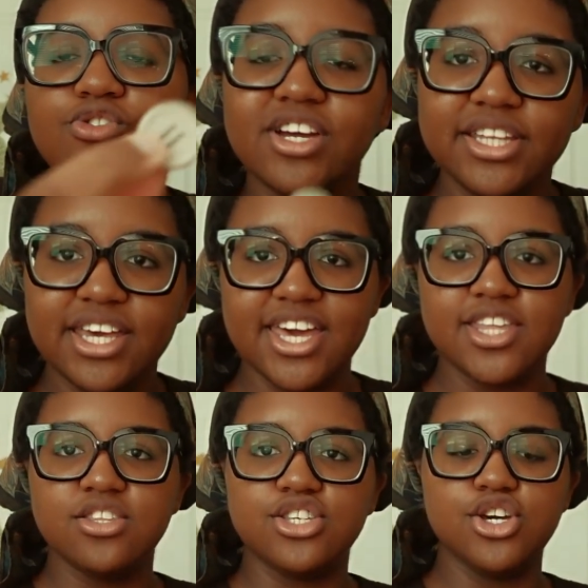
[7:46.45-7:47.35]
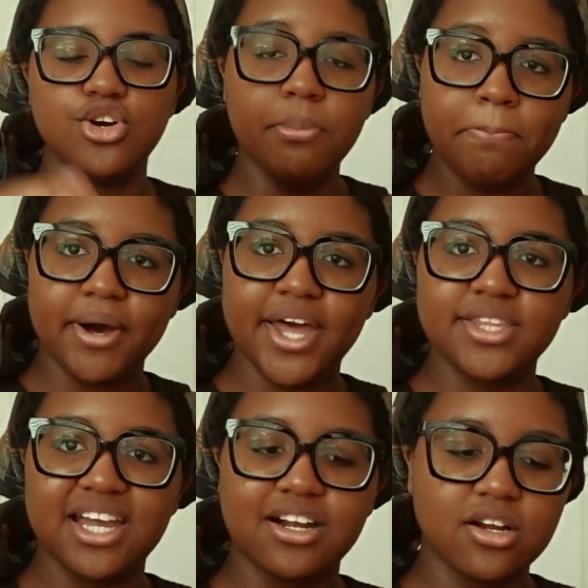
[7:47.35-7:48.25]
really into button
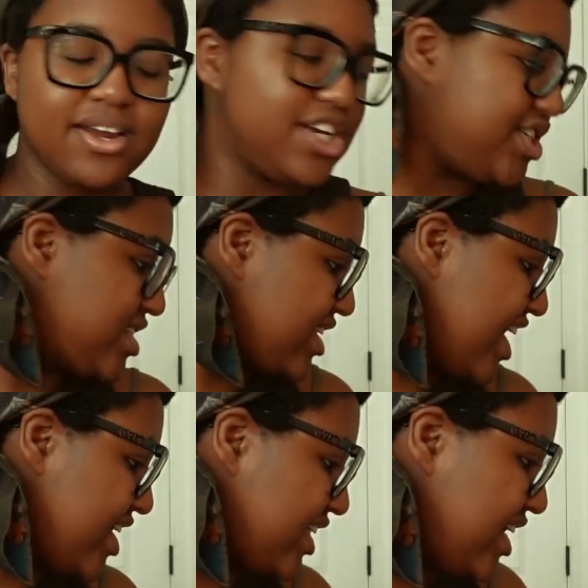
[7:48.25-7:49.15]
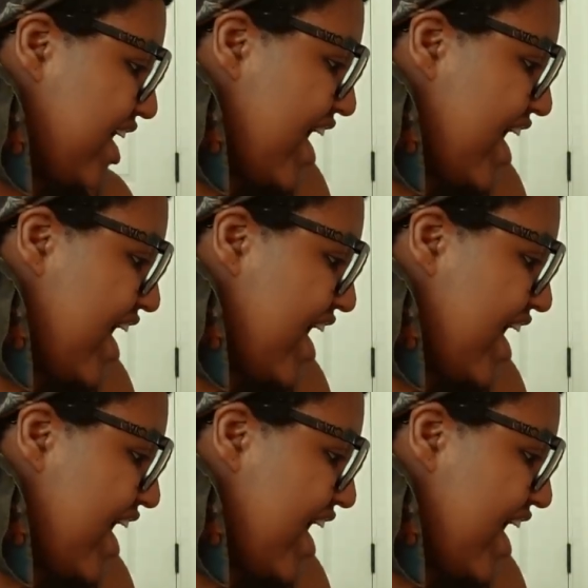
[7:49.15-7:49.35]
decorations lately.